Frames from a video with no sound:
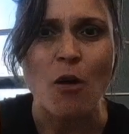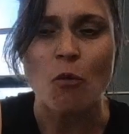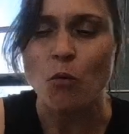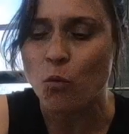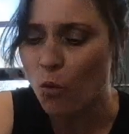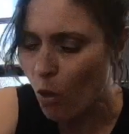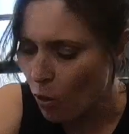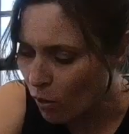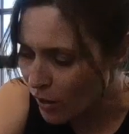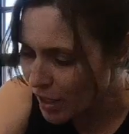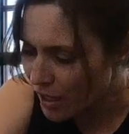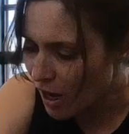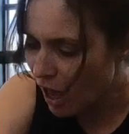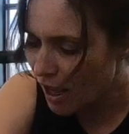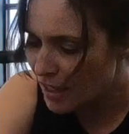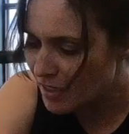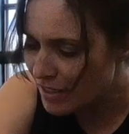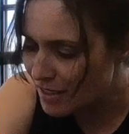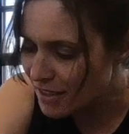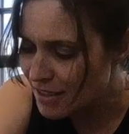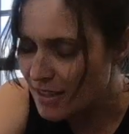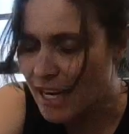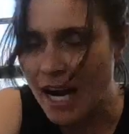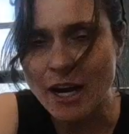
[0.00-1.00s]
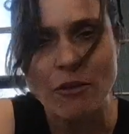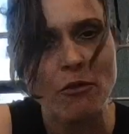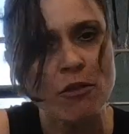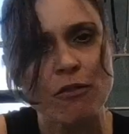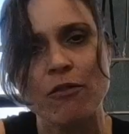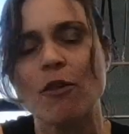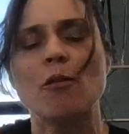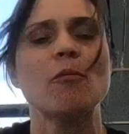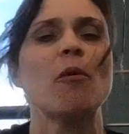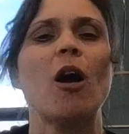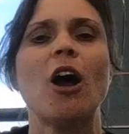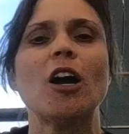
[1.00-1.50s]
Rolling on
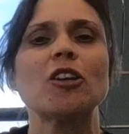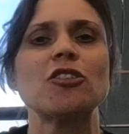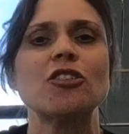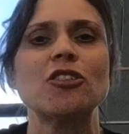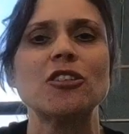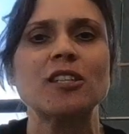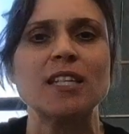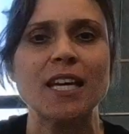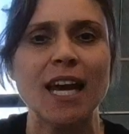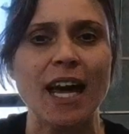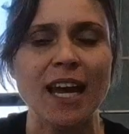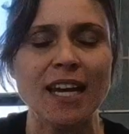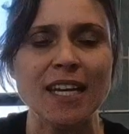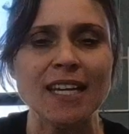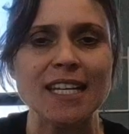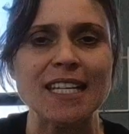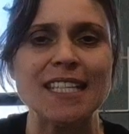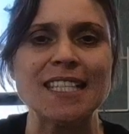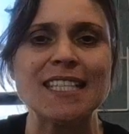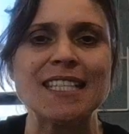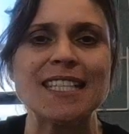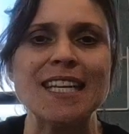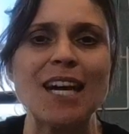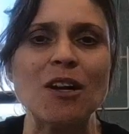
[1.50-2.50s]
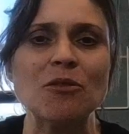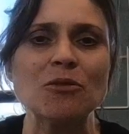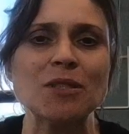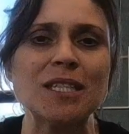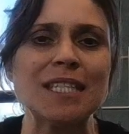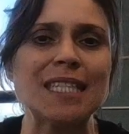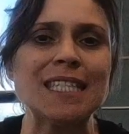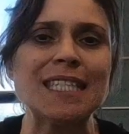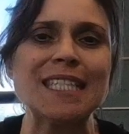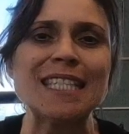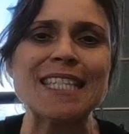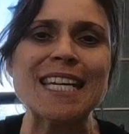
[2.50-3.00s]
styrofoam on your tendon
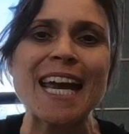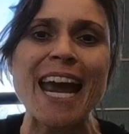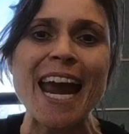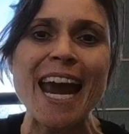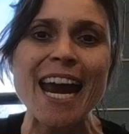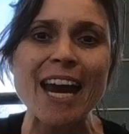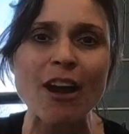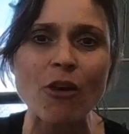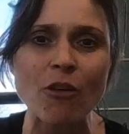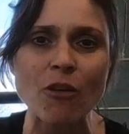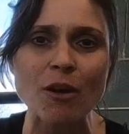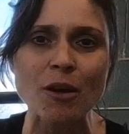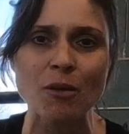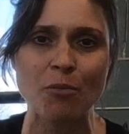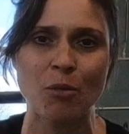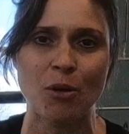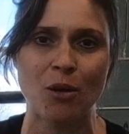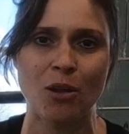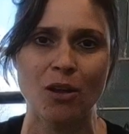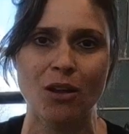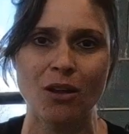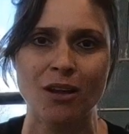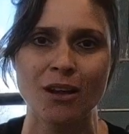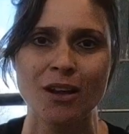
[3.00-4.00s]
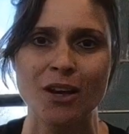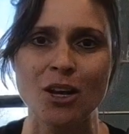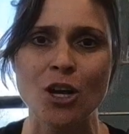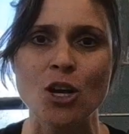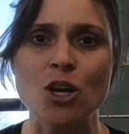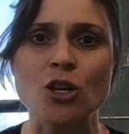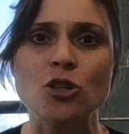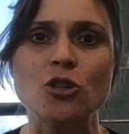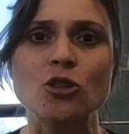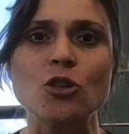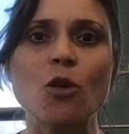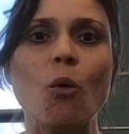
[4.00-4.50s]
sounds terrible.
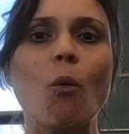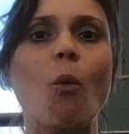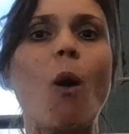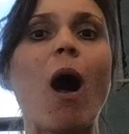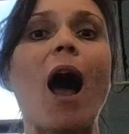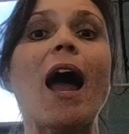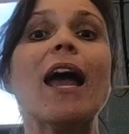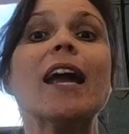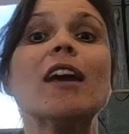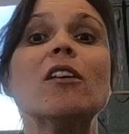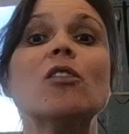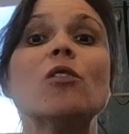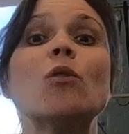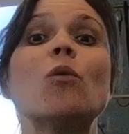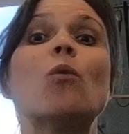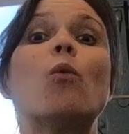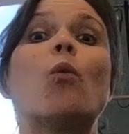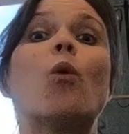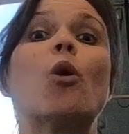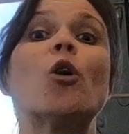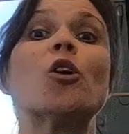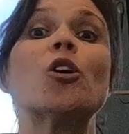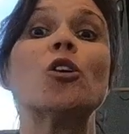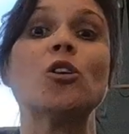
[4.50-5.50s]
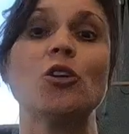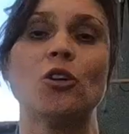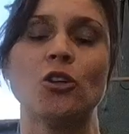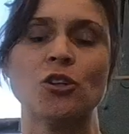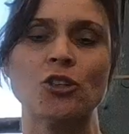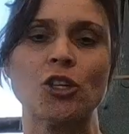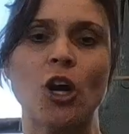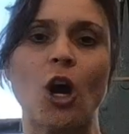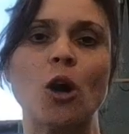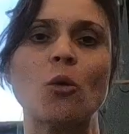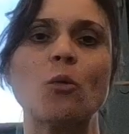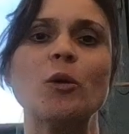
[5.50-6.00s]
So why in the
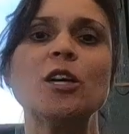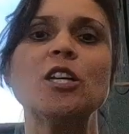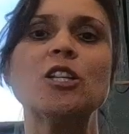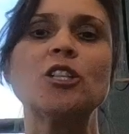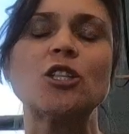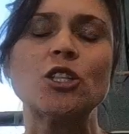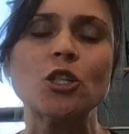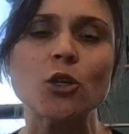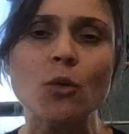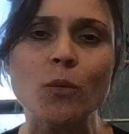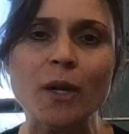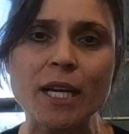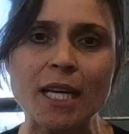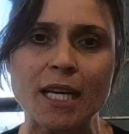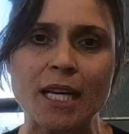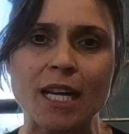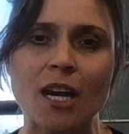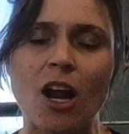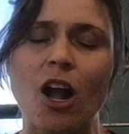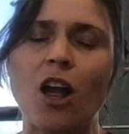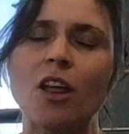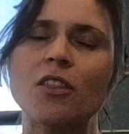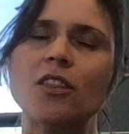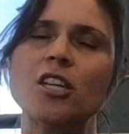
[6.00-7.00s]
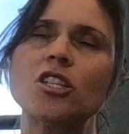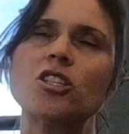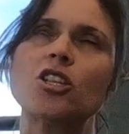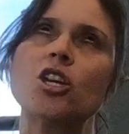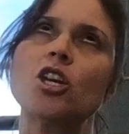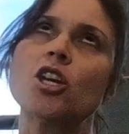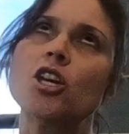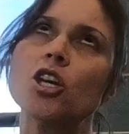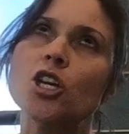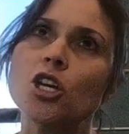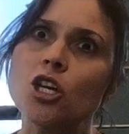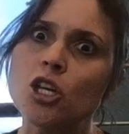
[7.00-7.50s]
world are we doing it on this
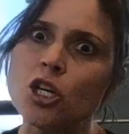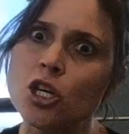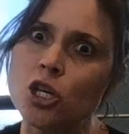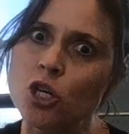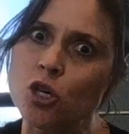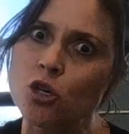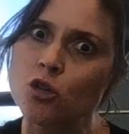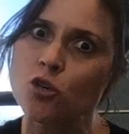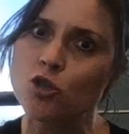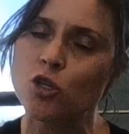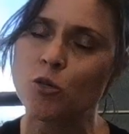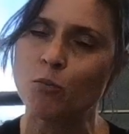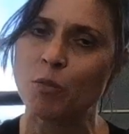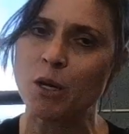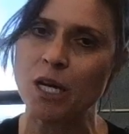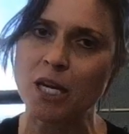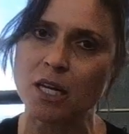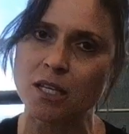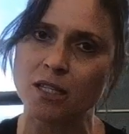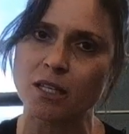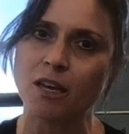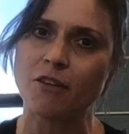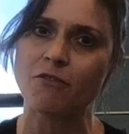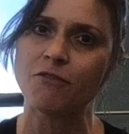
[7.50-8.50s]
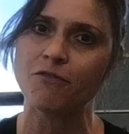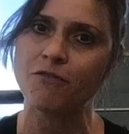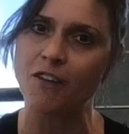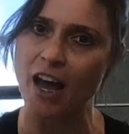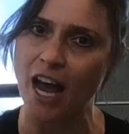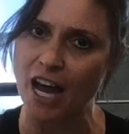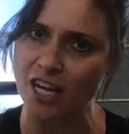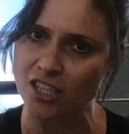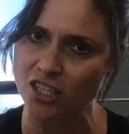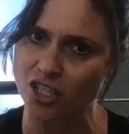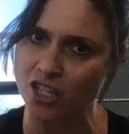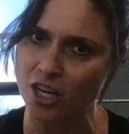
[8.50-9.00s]
huge piece of
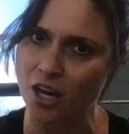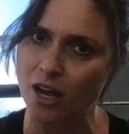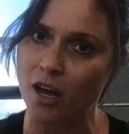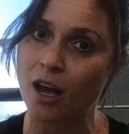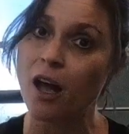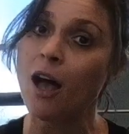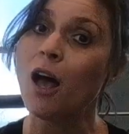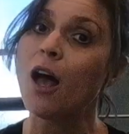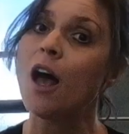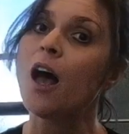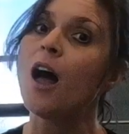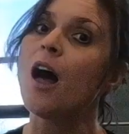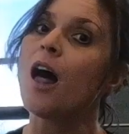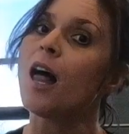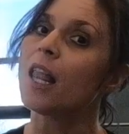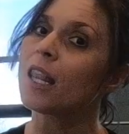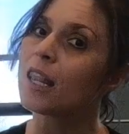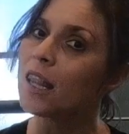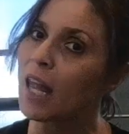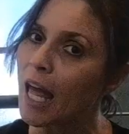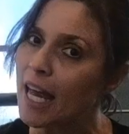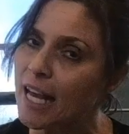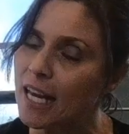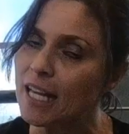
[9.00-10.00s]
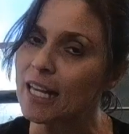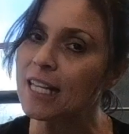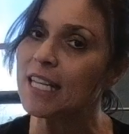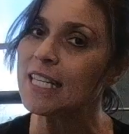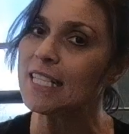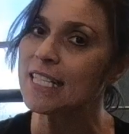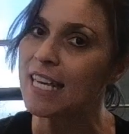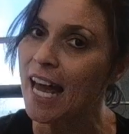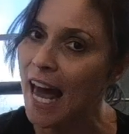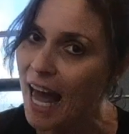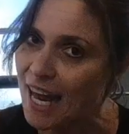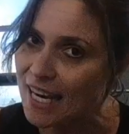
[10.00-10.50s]
fascia,
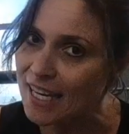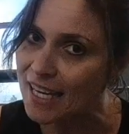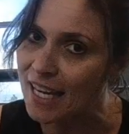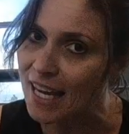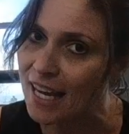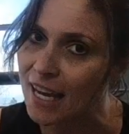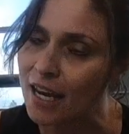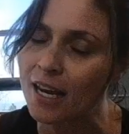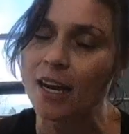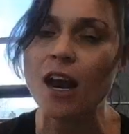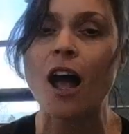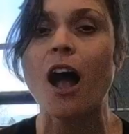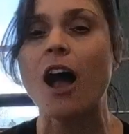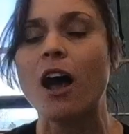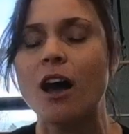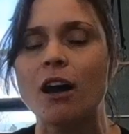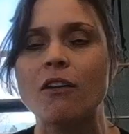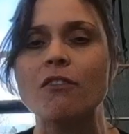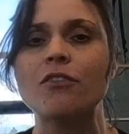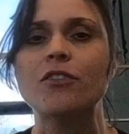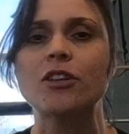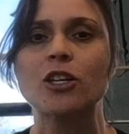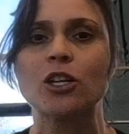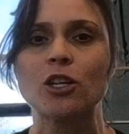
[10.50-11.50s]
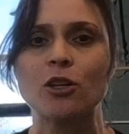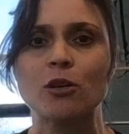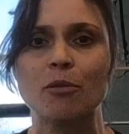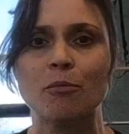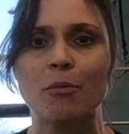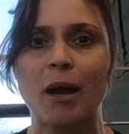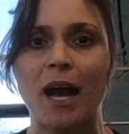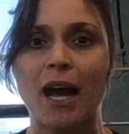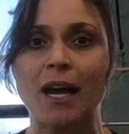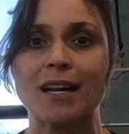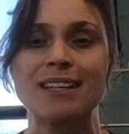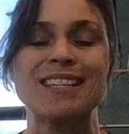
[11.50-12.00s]
likely tendon of the
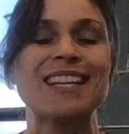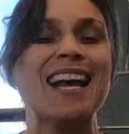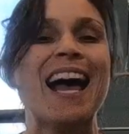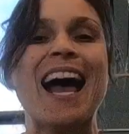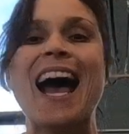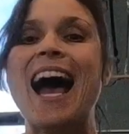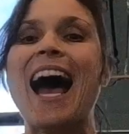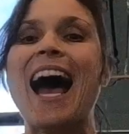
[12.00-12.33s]
glute max?